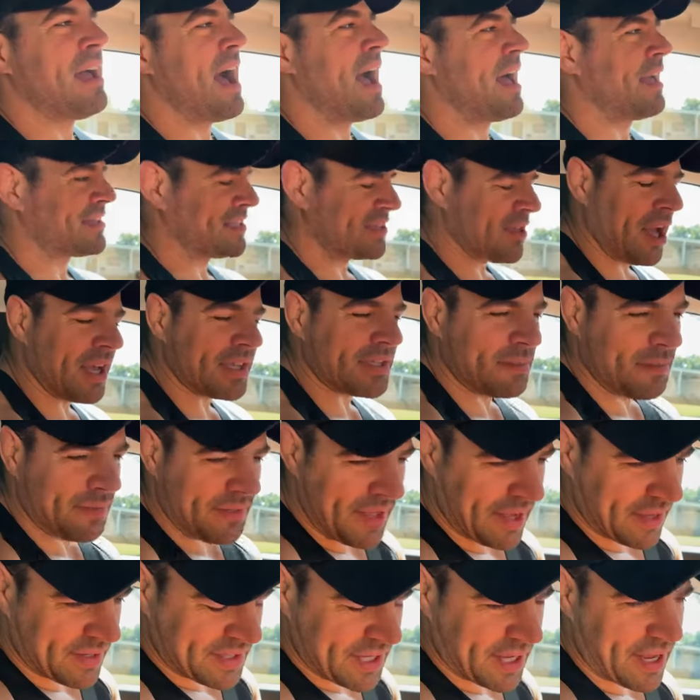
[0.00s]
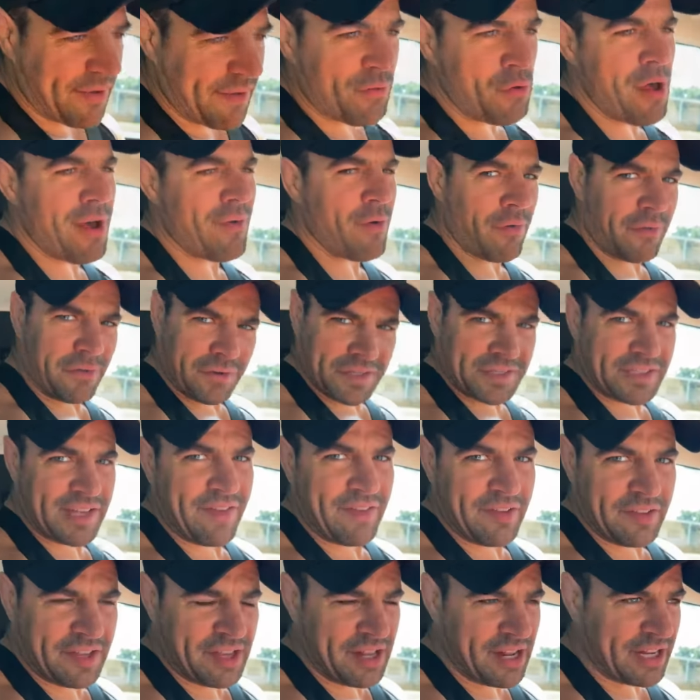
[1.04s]
I saw some things. Like, if you have over a
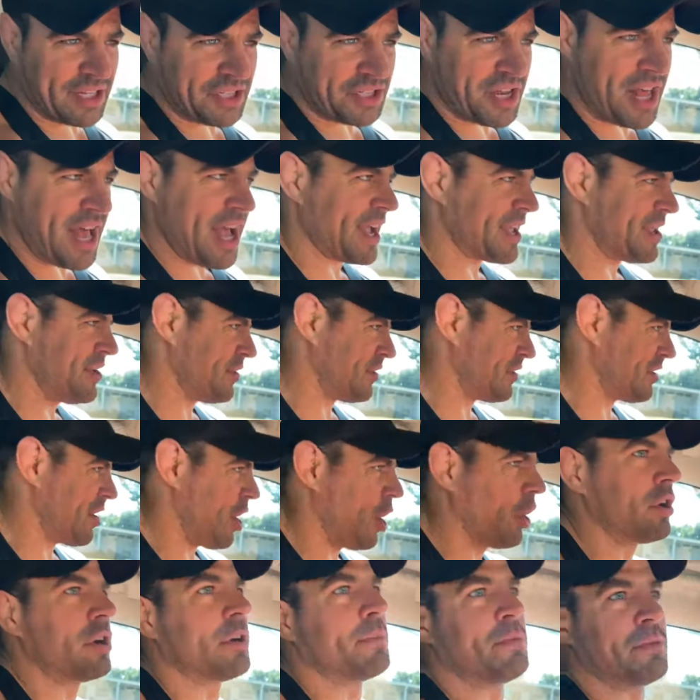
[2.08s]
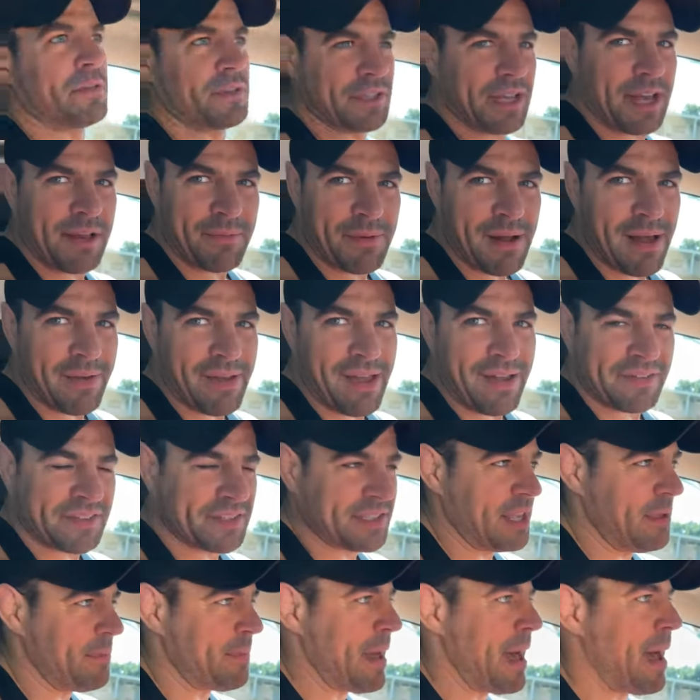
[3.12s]
17-inch neck, you're 100% probably have
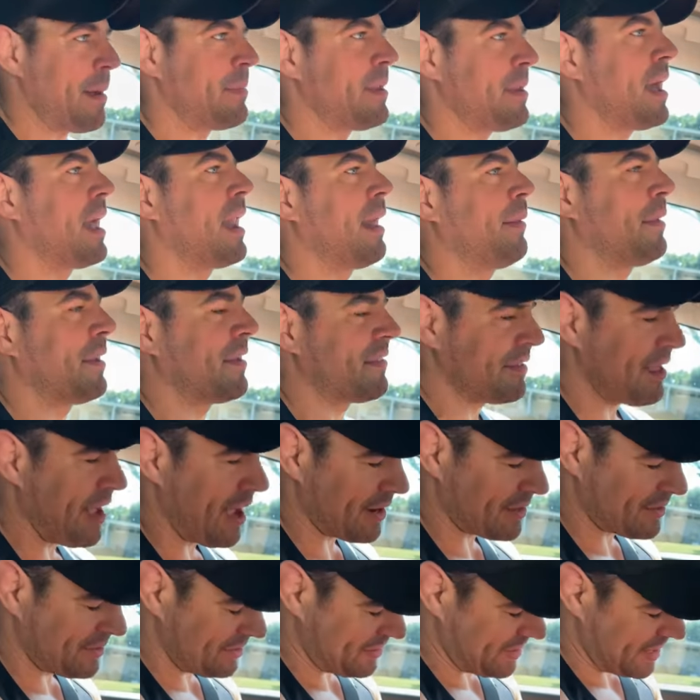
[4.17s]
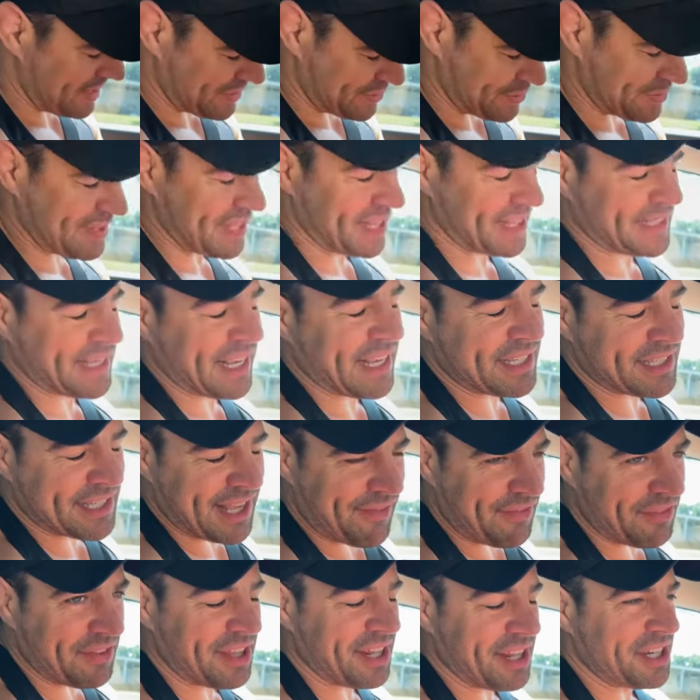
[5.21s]
sleep apnea. And I'm like, doctor, that's what they say,
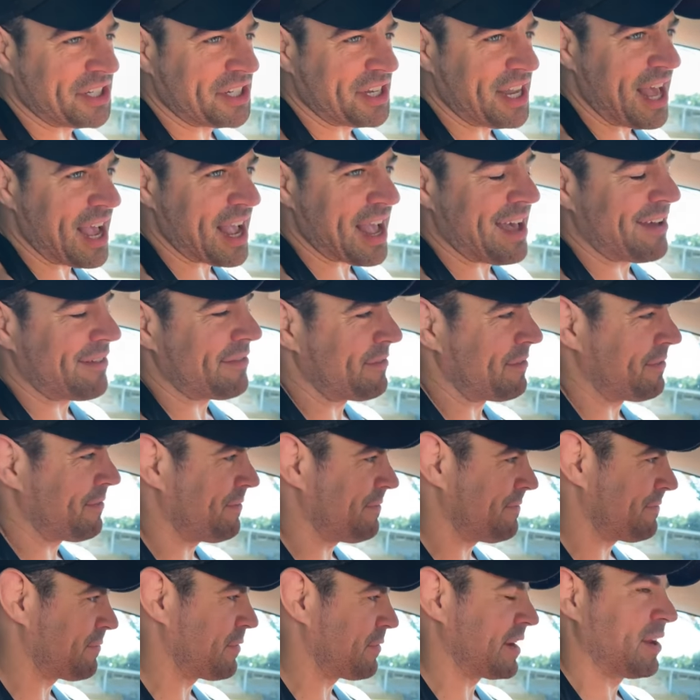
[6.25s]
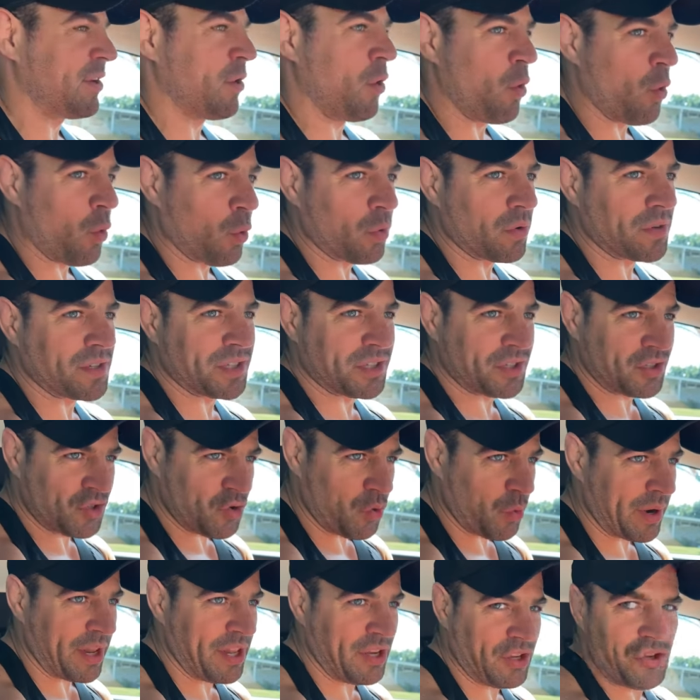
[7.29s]
17-inch neck. I have a freaking horse
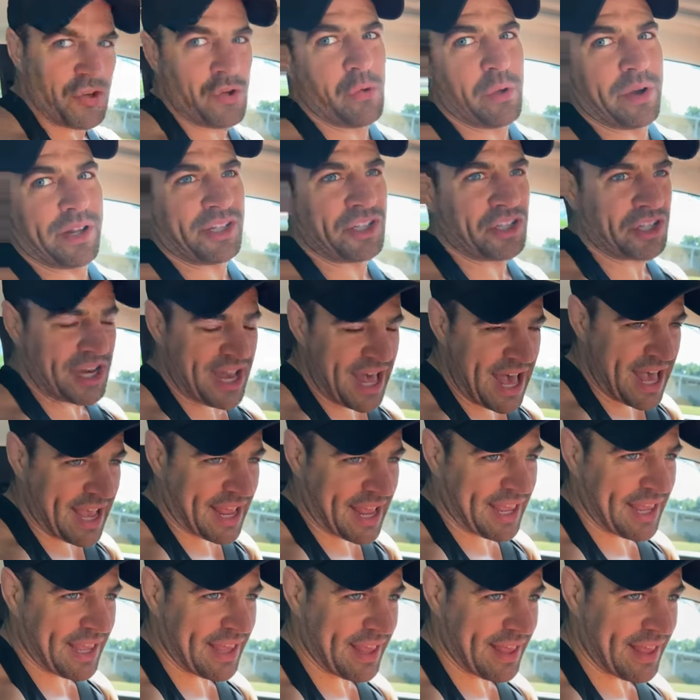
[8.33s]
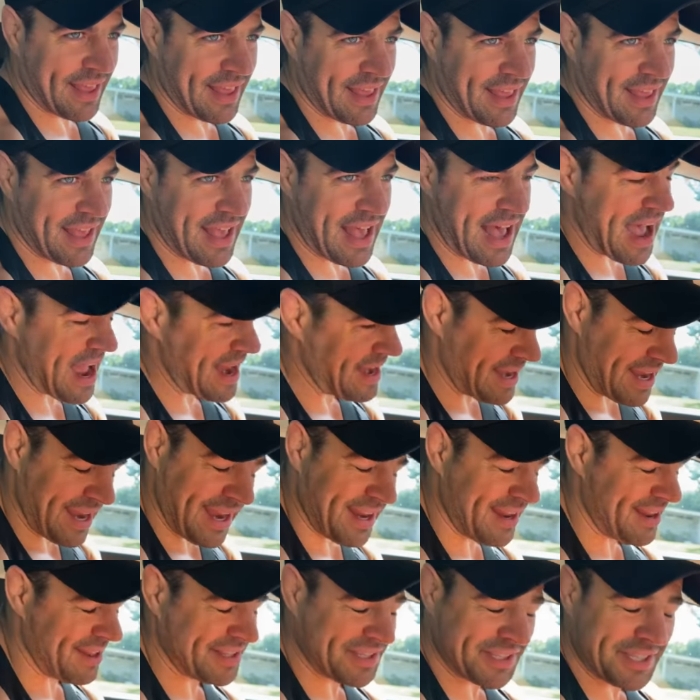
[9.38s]
22-inch neck. I
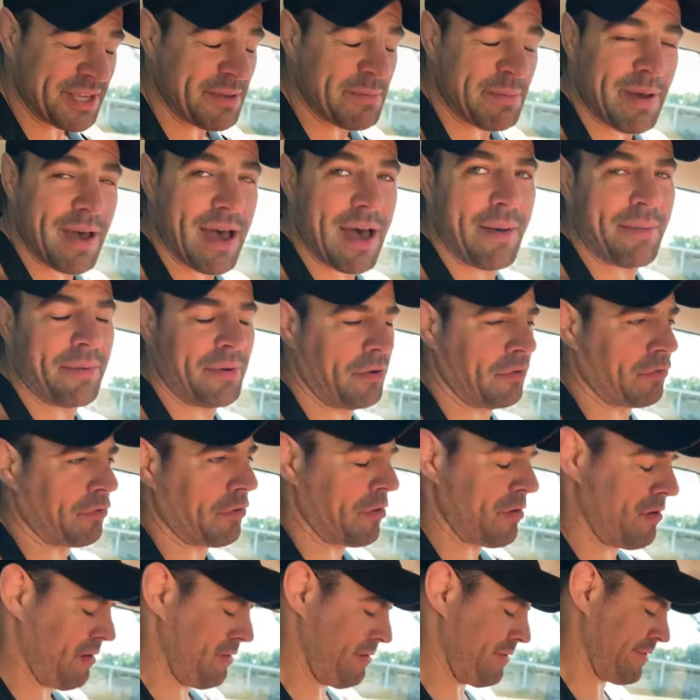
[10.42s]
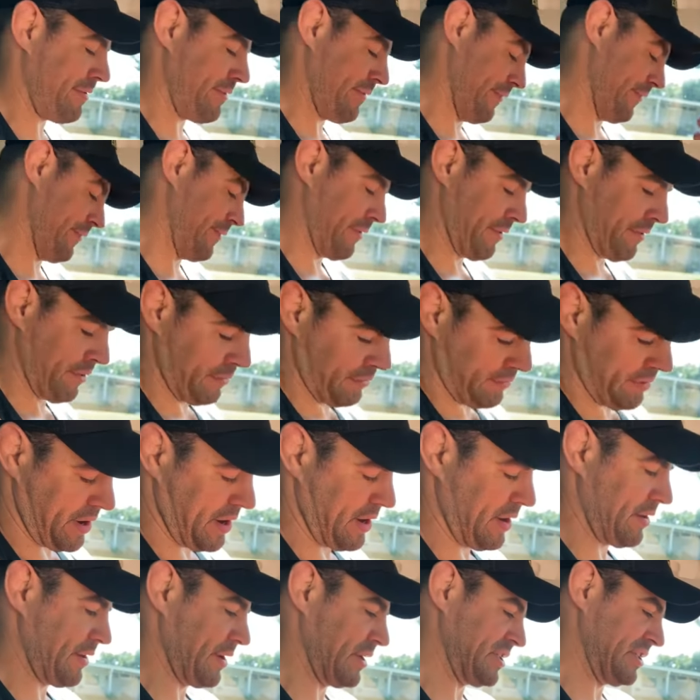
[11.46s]
needed a CPAP. And he's like, oh, okay,
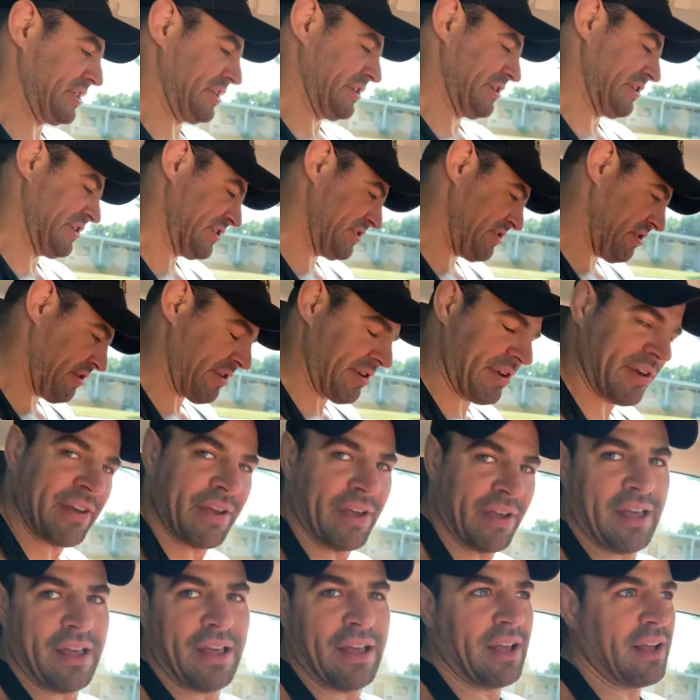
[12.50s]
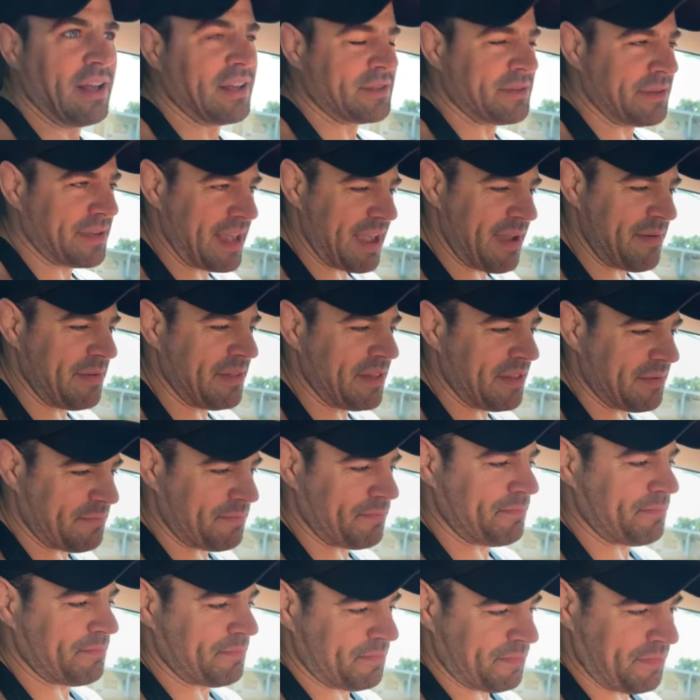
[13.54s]
I'll get you a study. So he gave me
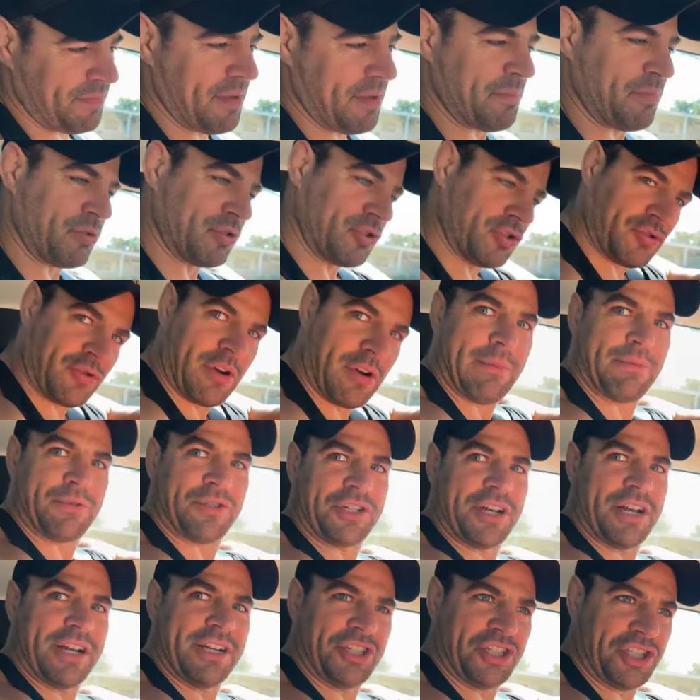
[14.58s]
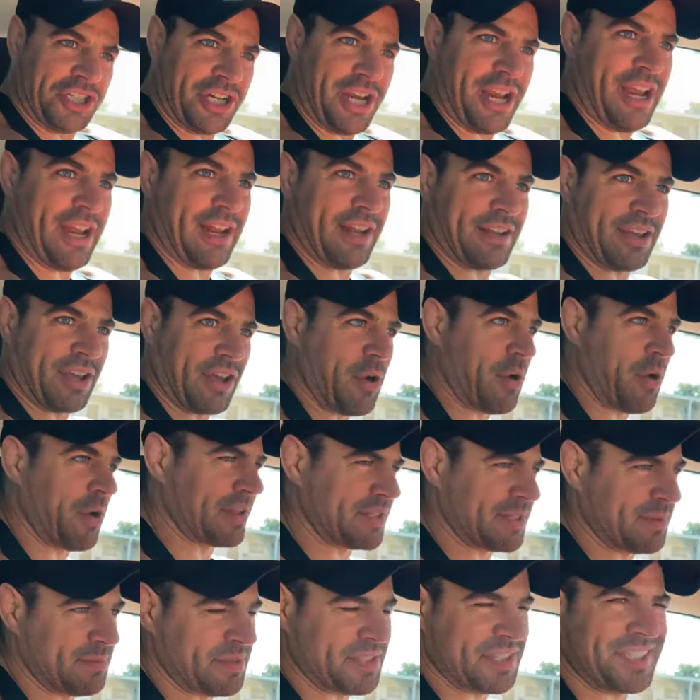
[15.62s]
the prescription sheet to go to
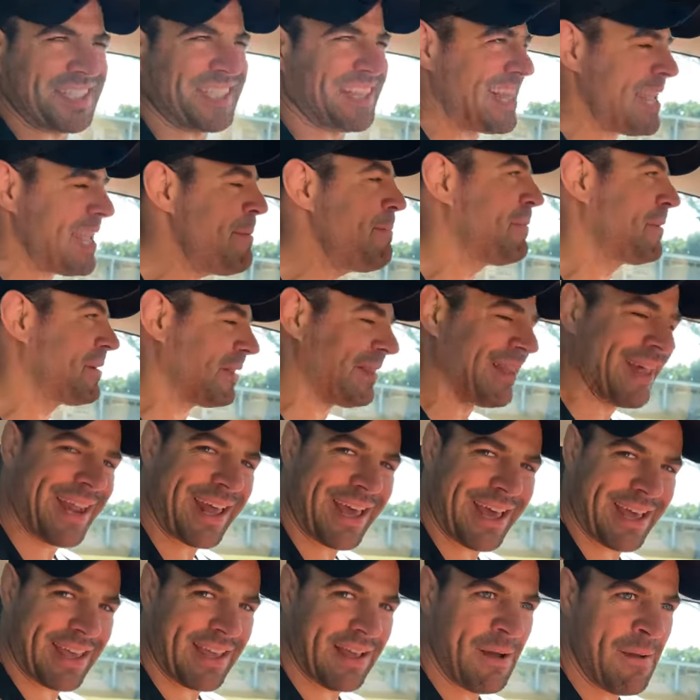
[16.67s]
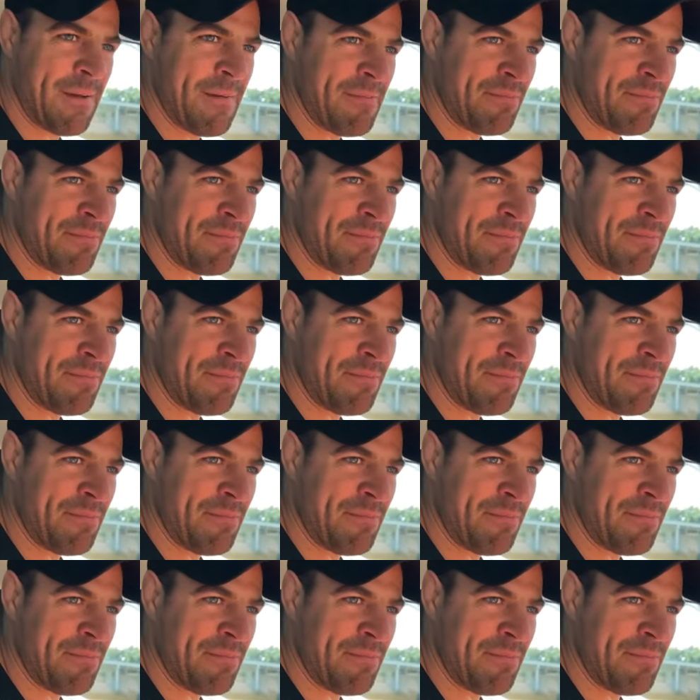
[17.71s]
some sleep clinic.